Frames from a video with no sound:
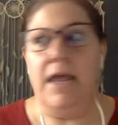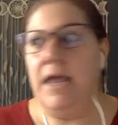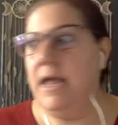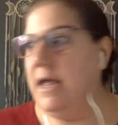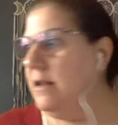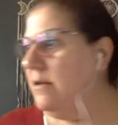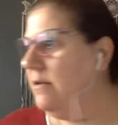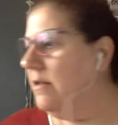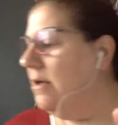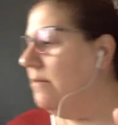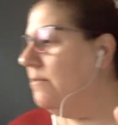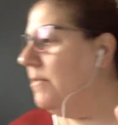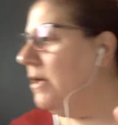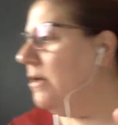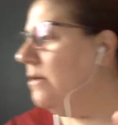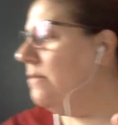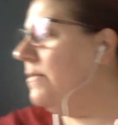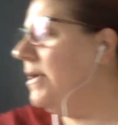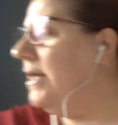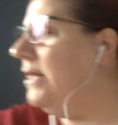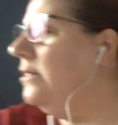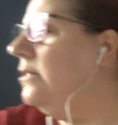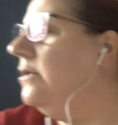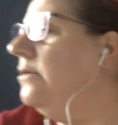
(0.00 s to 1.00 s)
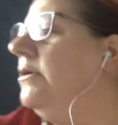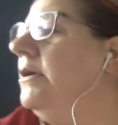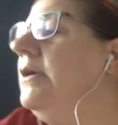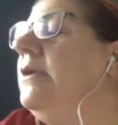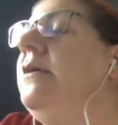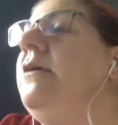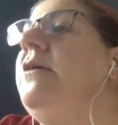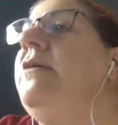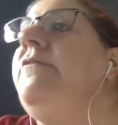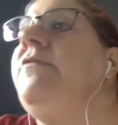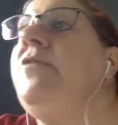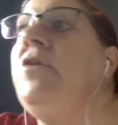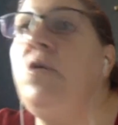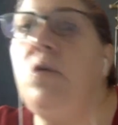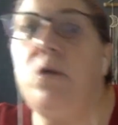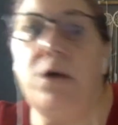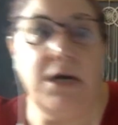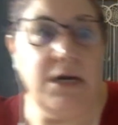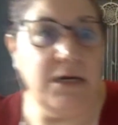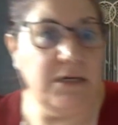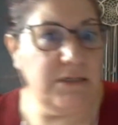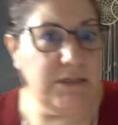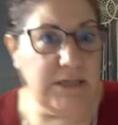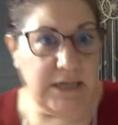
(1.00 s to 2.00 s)
And oh my Lord, of
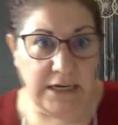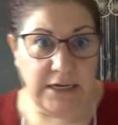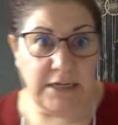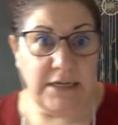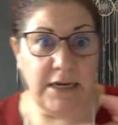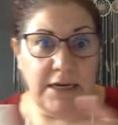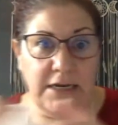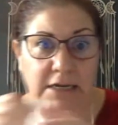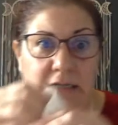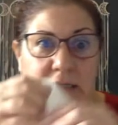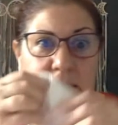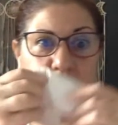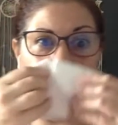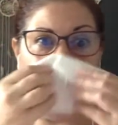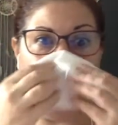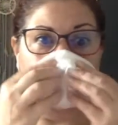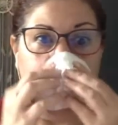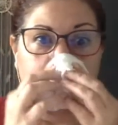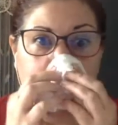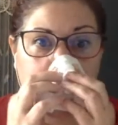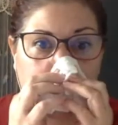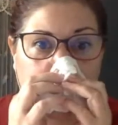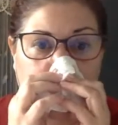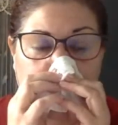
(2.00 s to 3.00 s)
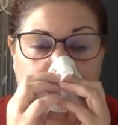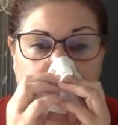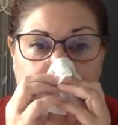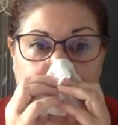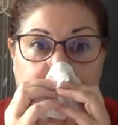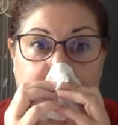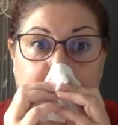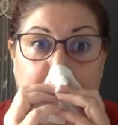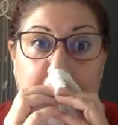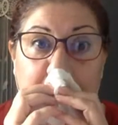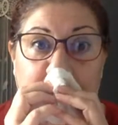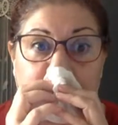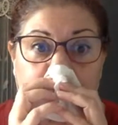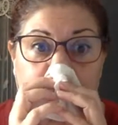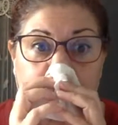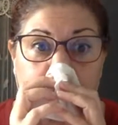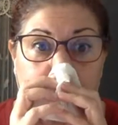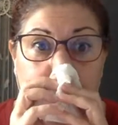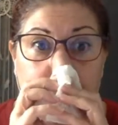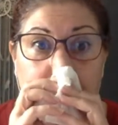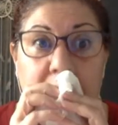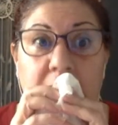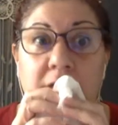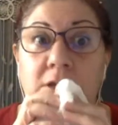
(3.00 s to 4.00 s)
course, in Tennessee, my nose is getting
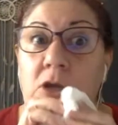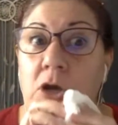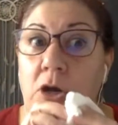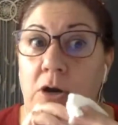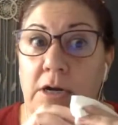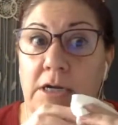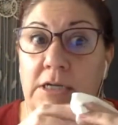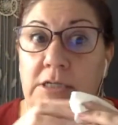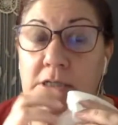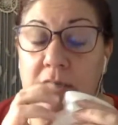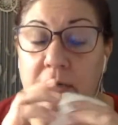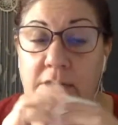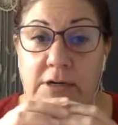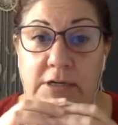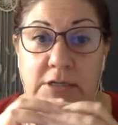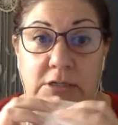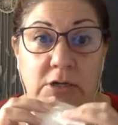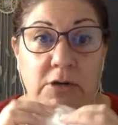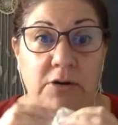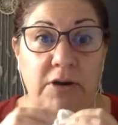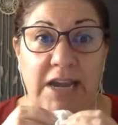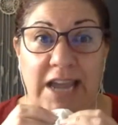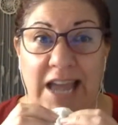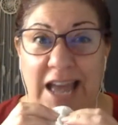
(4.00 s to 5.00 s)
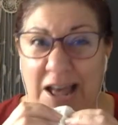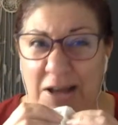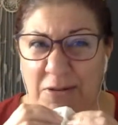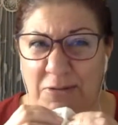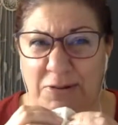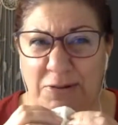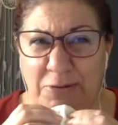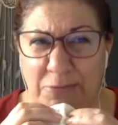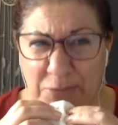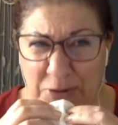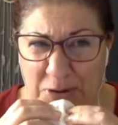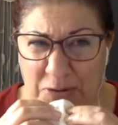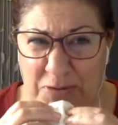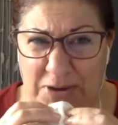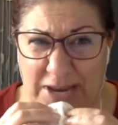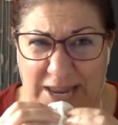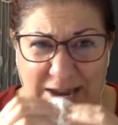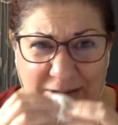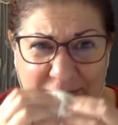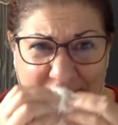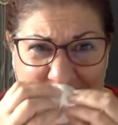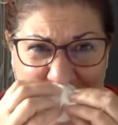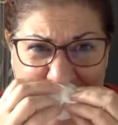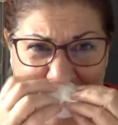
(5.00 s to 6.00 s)
drippy. Sorry. How
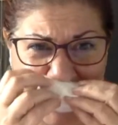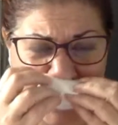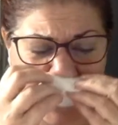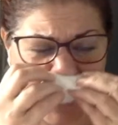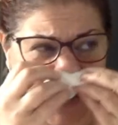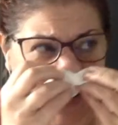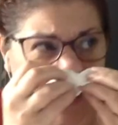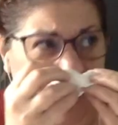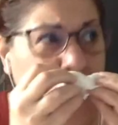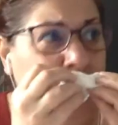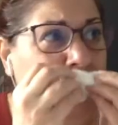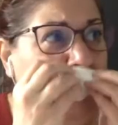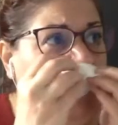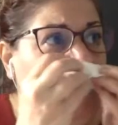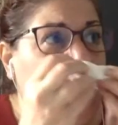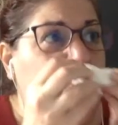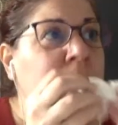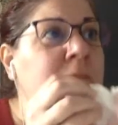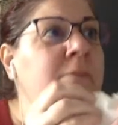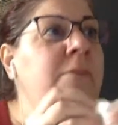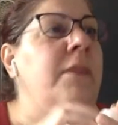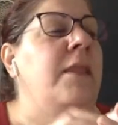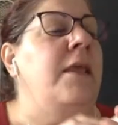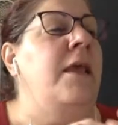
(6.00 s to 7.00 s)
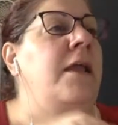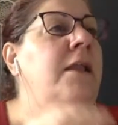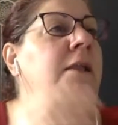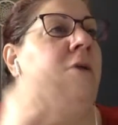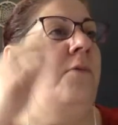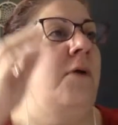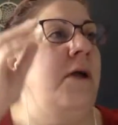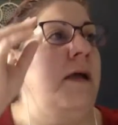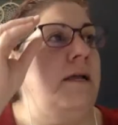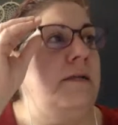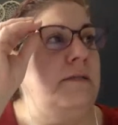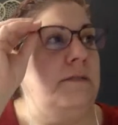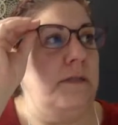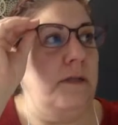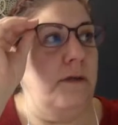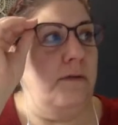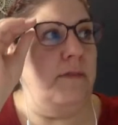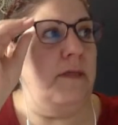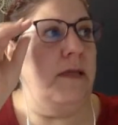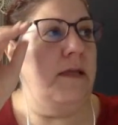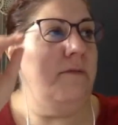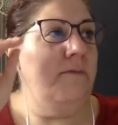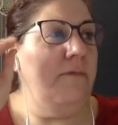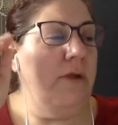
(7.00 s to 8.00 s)
grody, right? Anyway, so
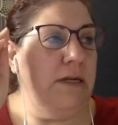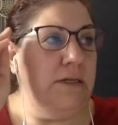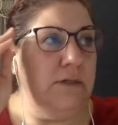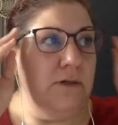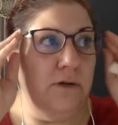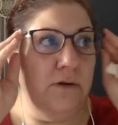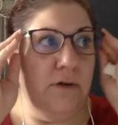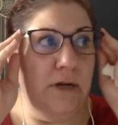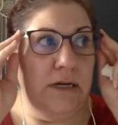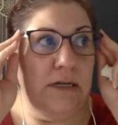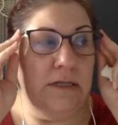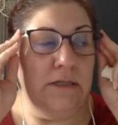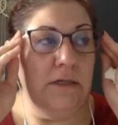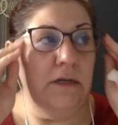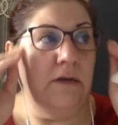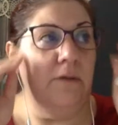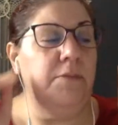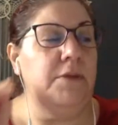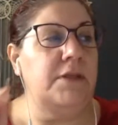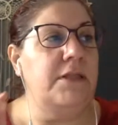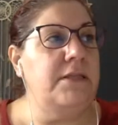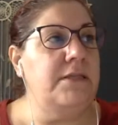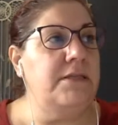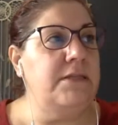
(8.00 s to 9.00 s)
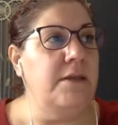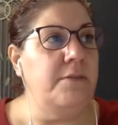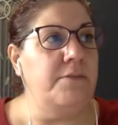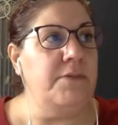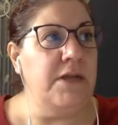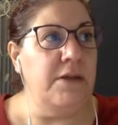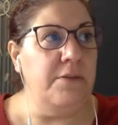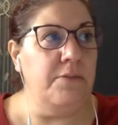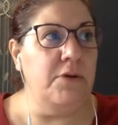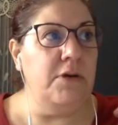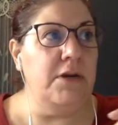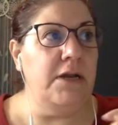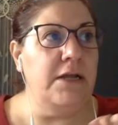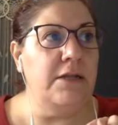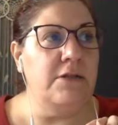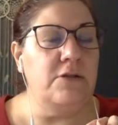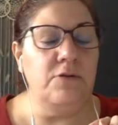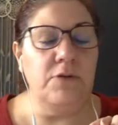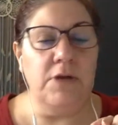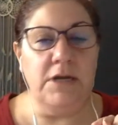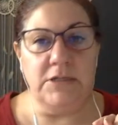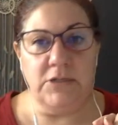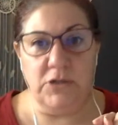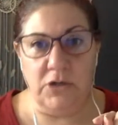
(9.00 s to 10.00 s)
then retrograde is going to be September 9th
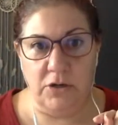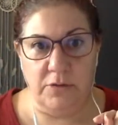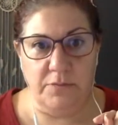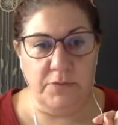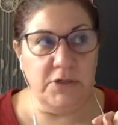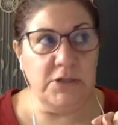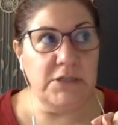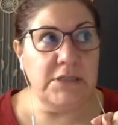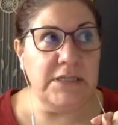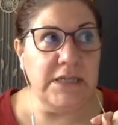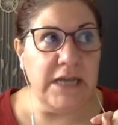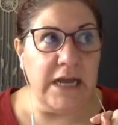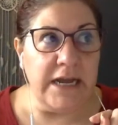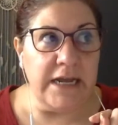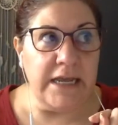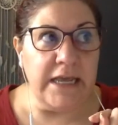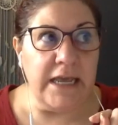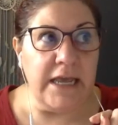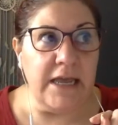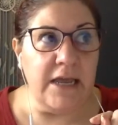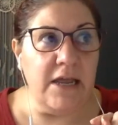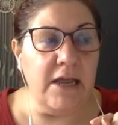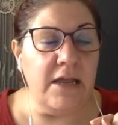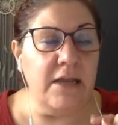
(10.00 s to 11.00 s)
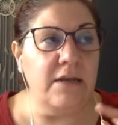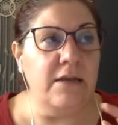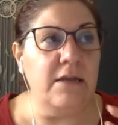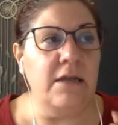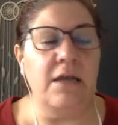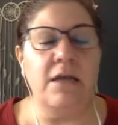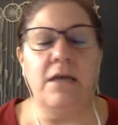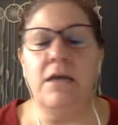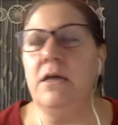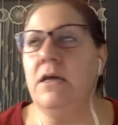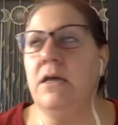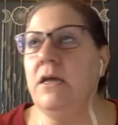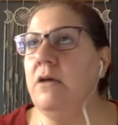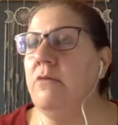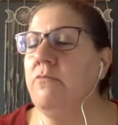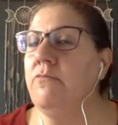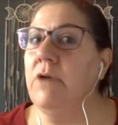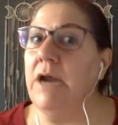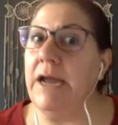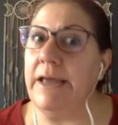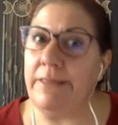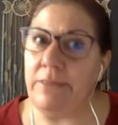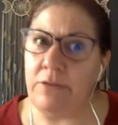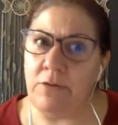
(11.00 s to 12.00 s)
to October 2nd,
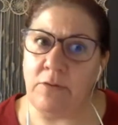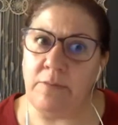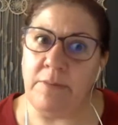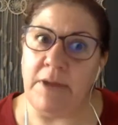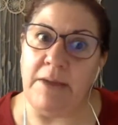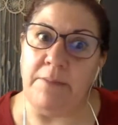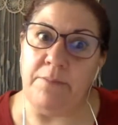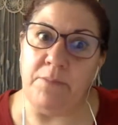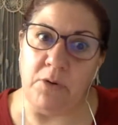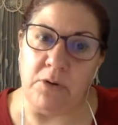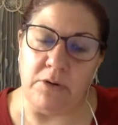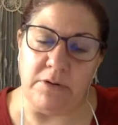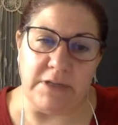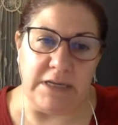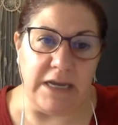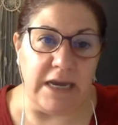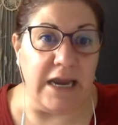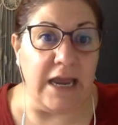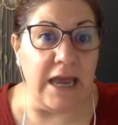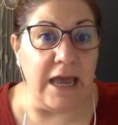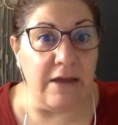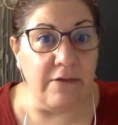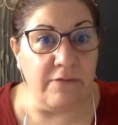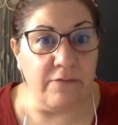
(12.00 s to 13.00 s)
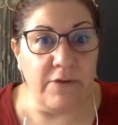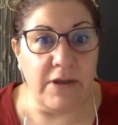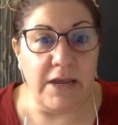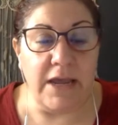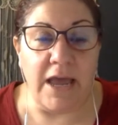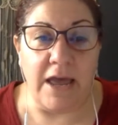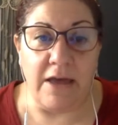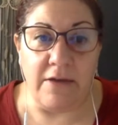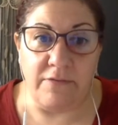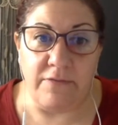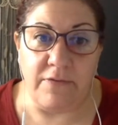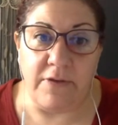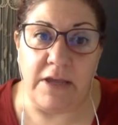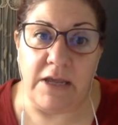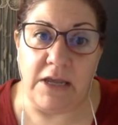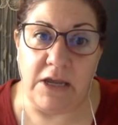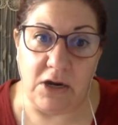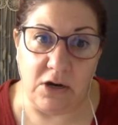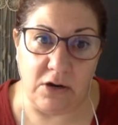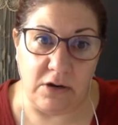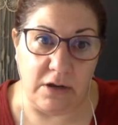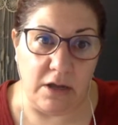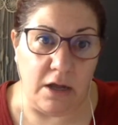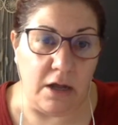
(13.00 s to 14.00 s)
right through my birthday every effing
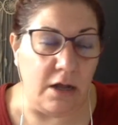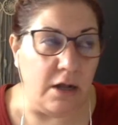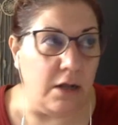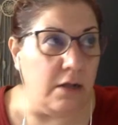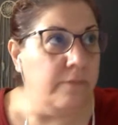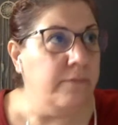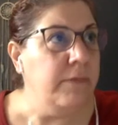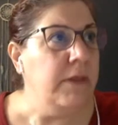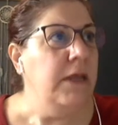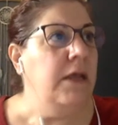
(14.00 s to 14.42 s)
year, y'all.